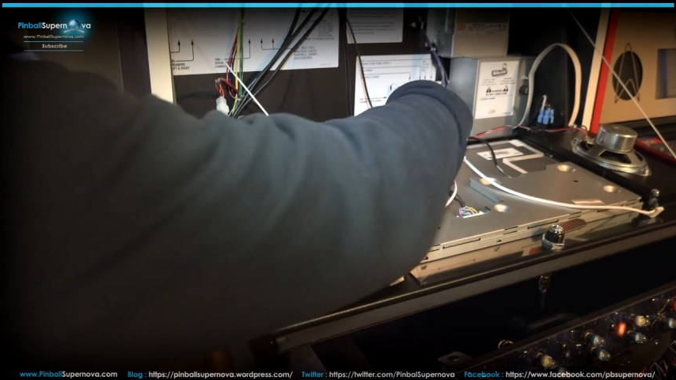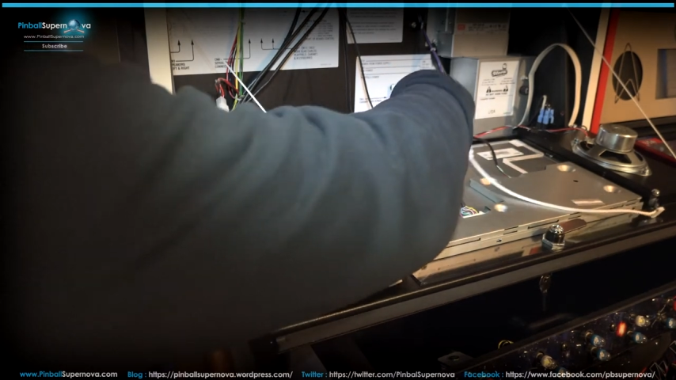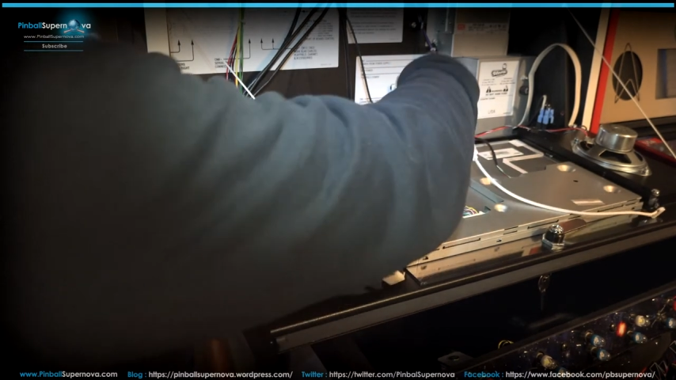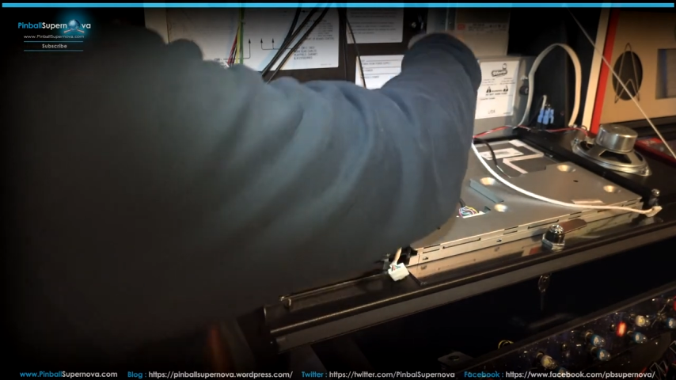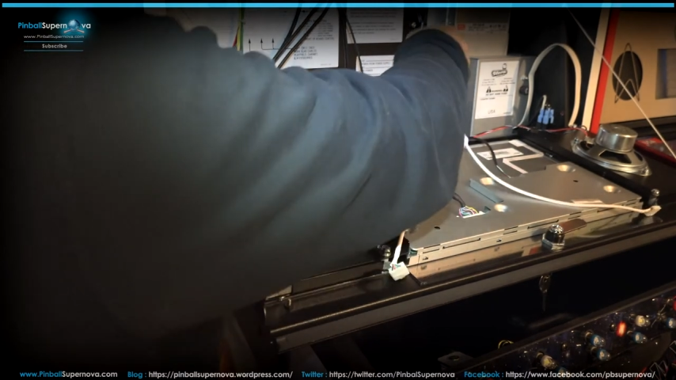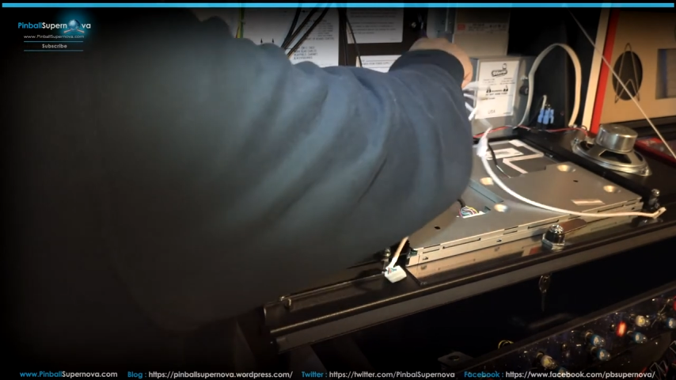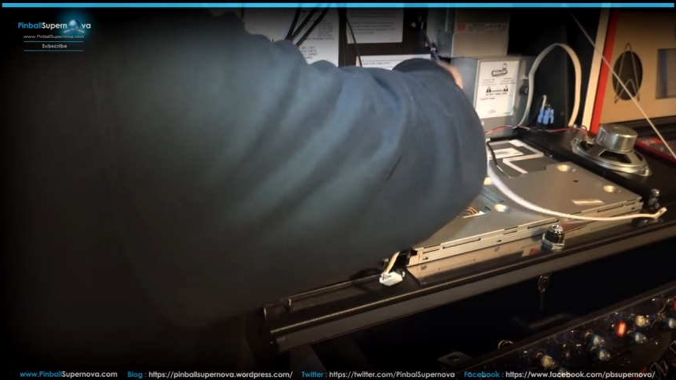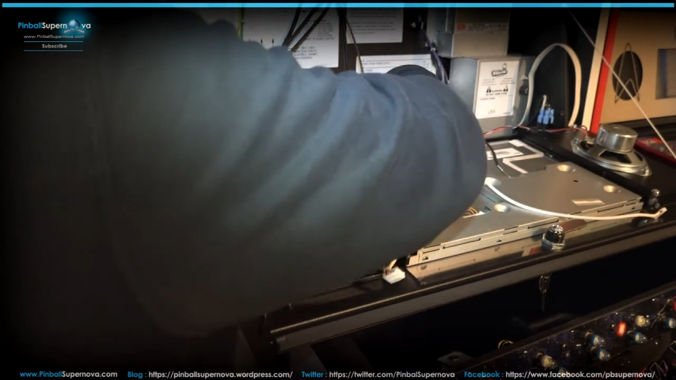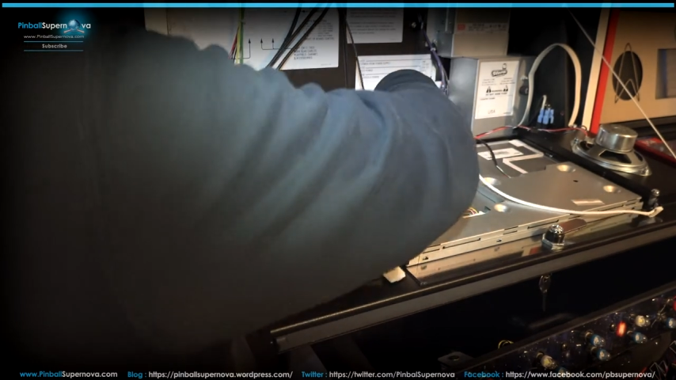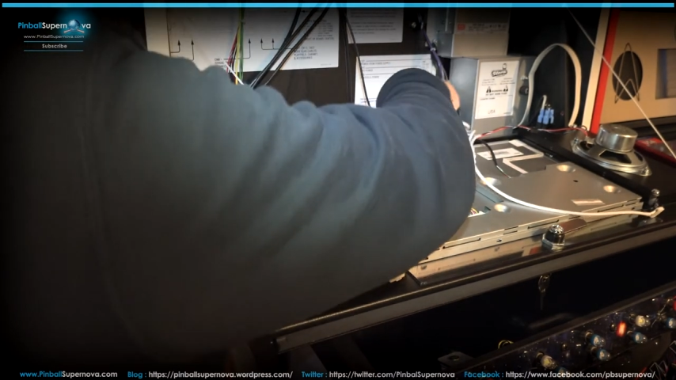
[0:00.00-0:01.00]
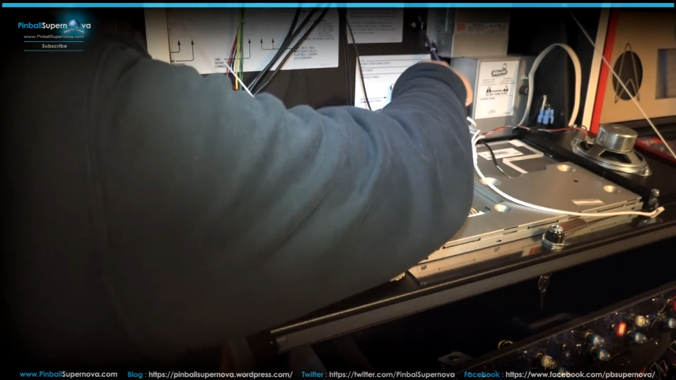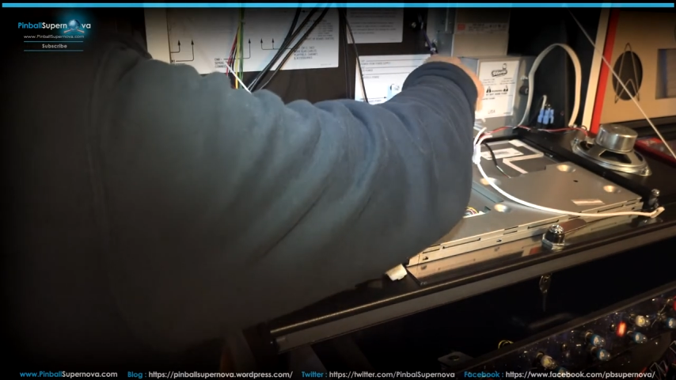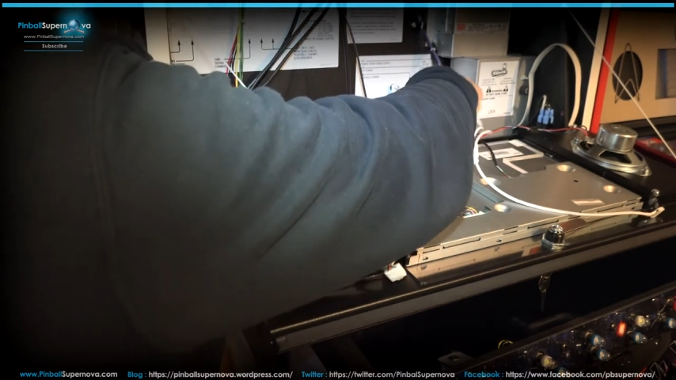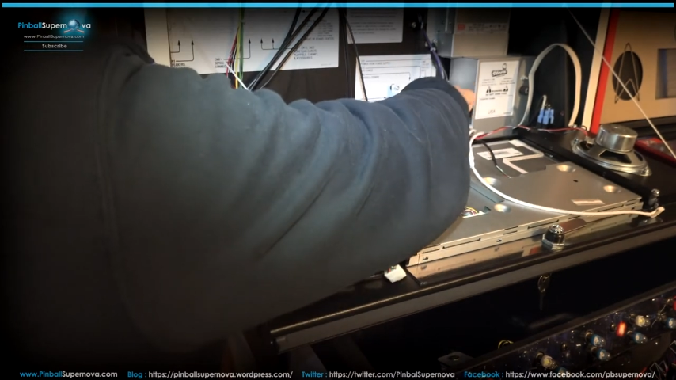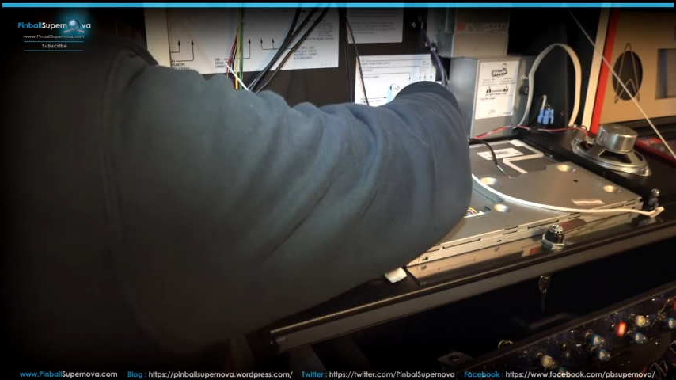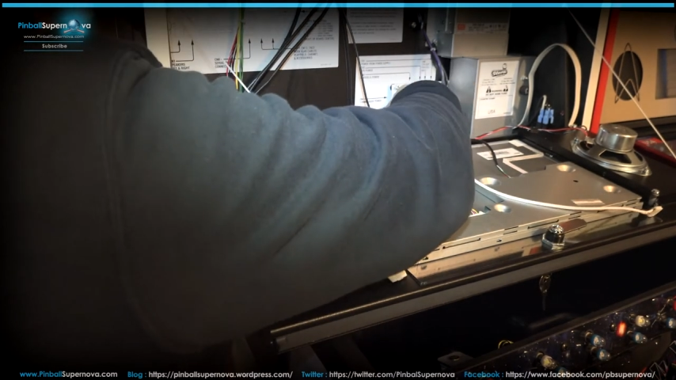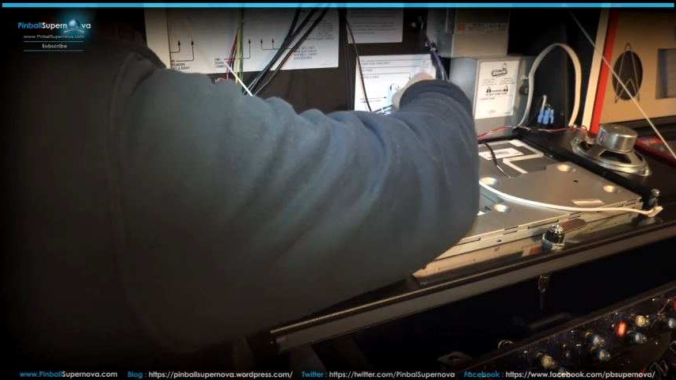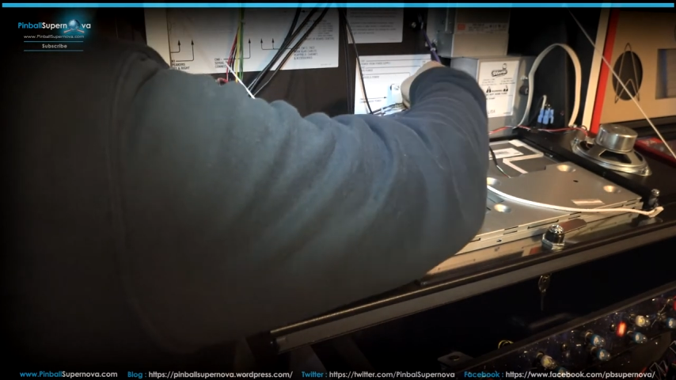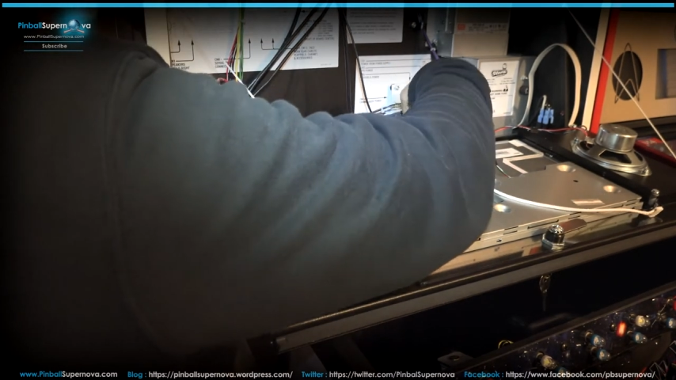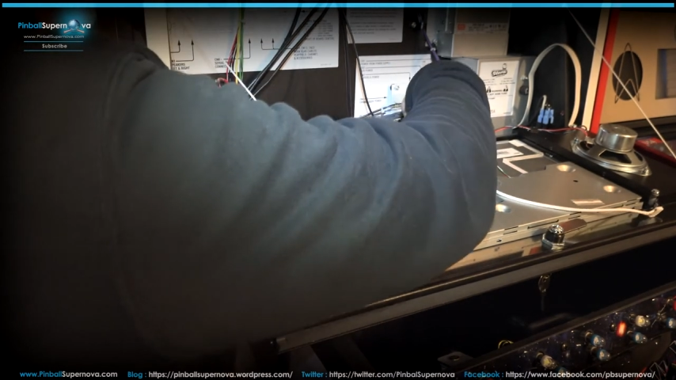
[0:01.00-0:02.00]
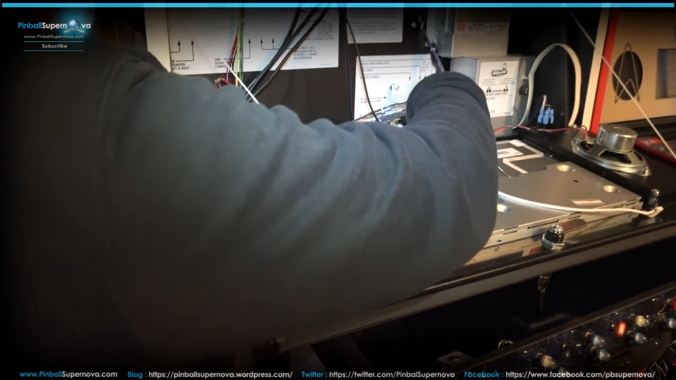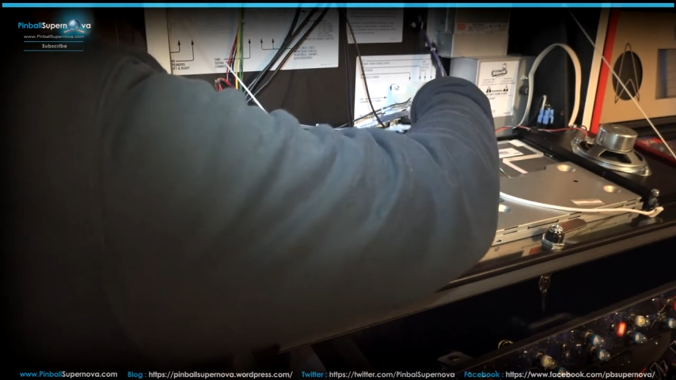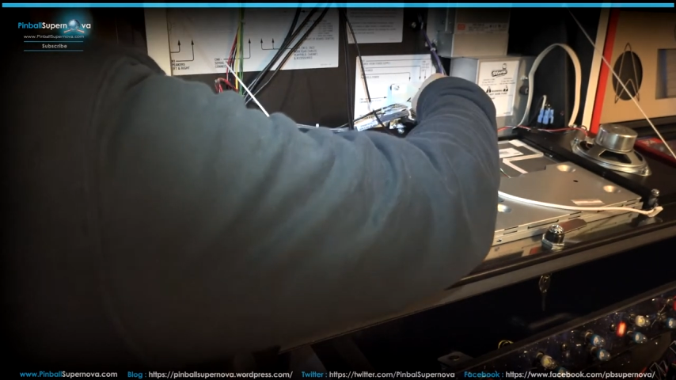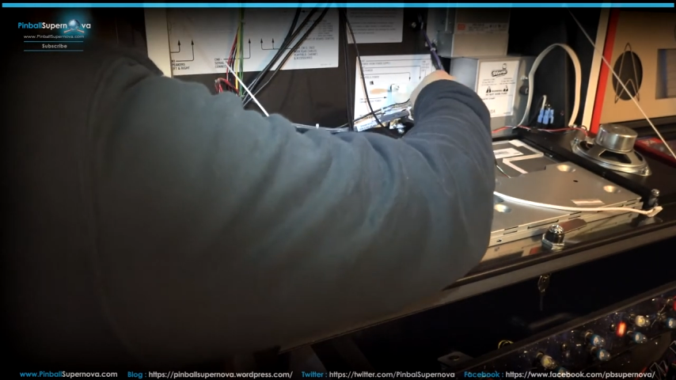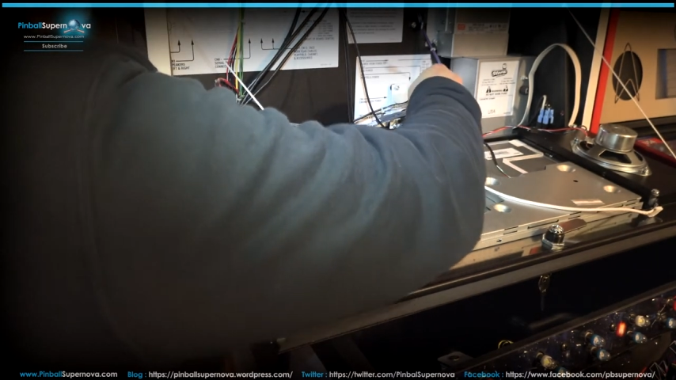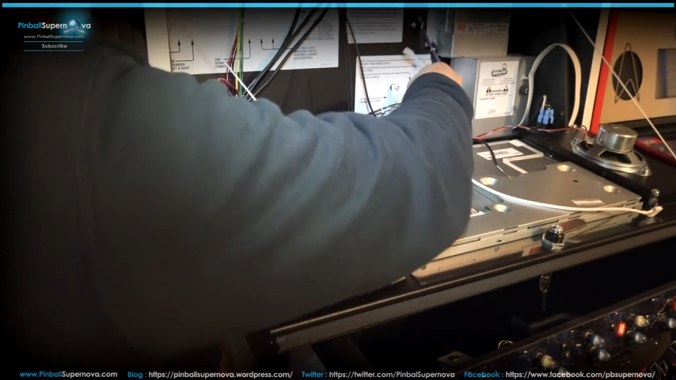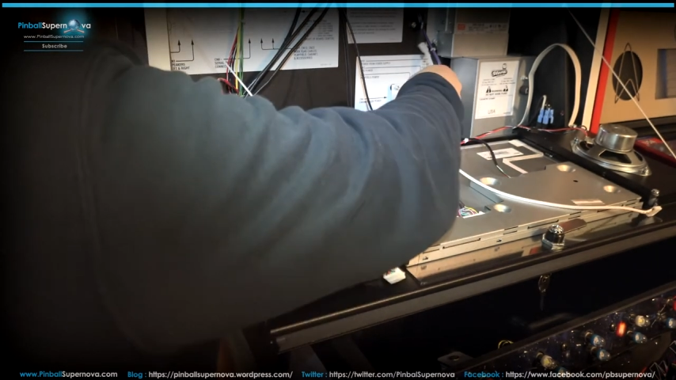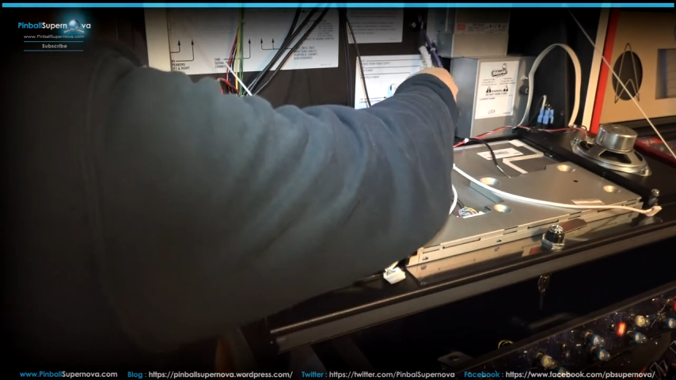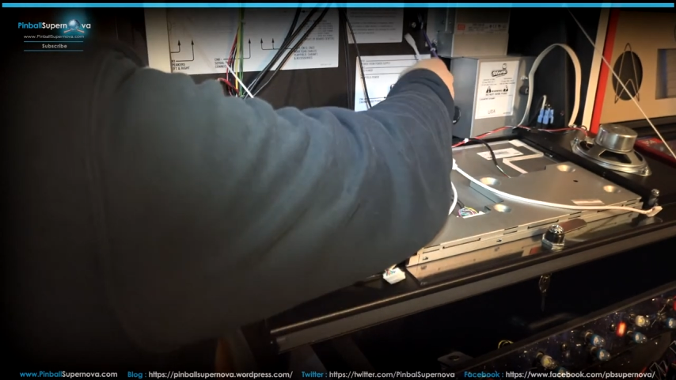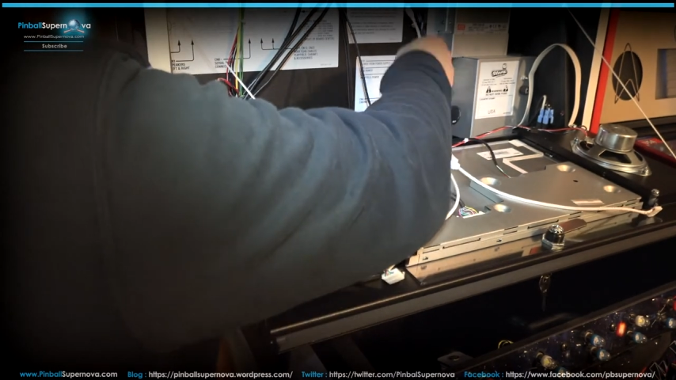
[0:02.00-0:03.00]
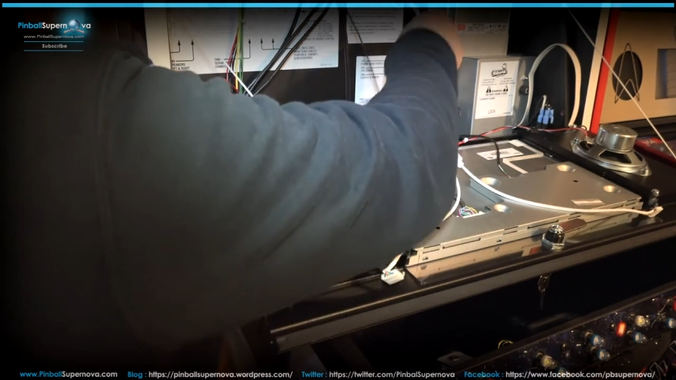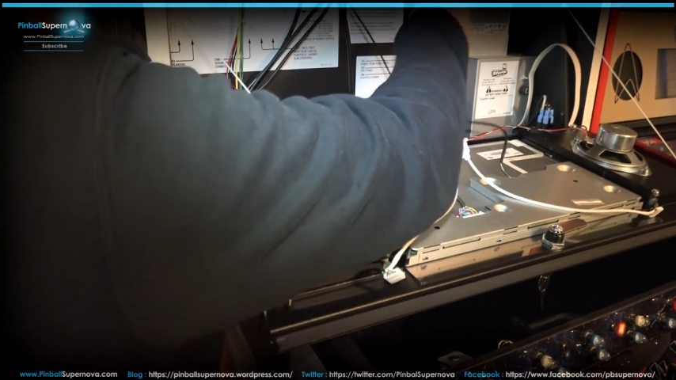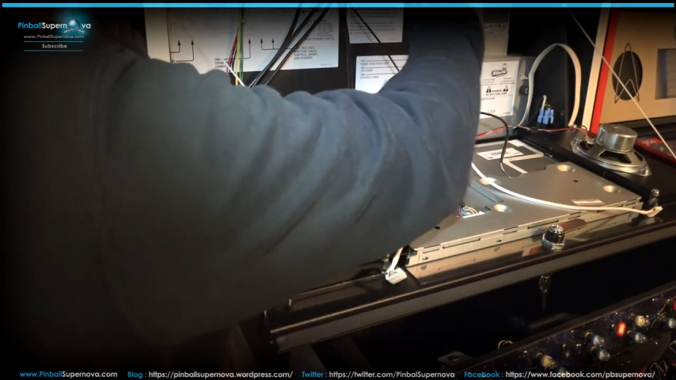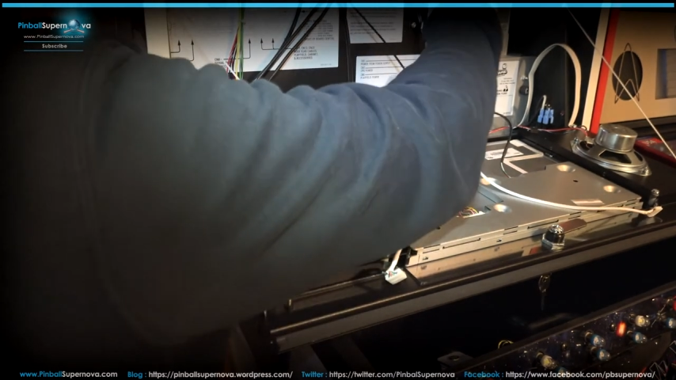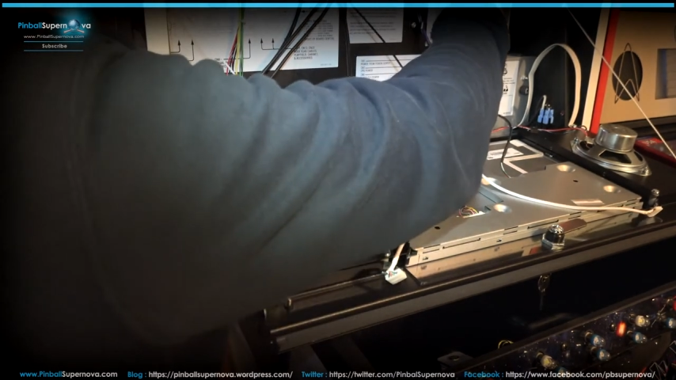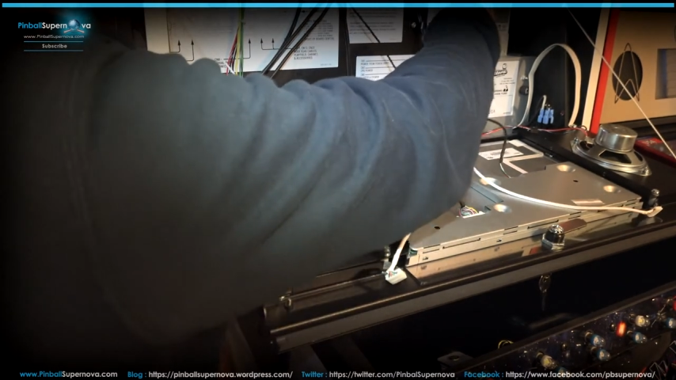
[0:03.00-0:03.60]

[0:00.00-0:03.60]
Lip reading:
Nobody's mouth can be seen.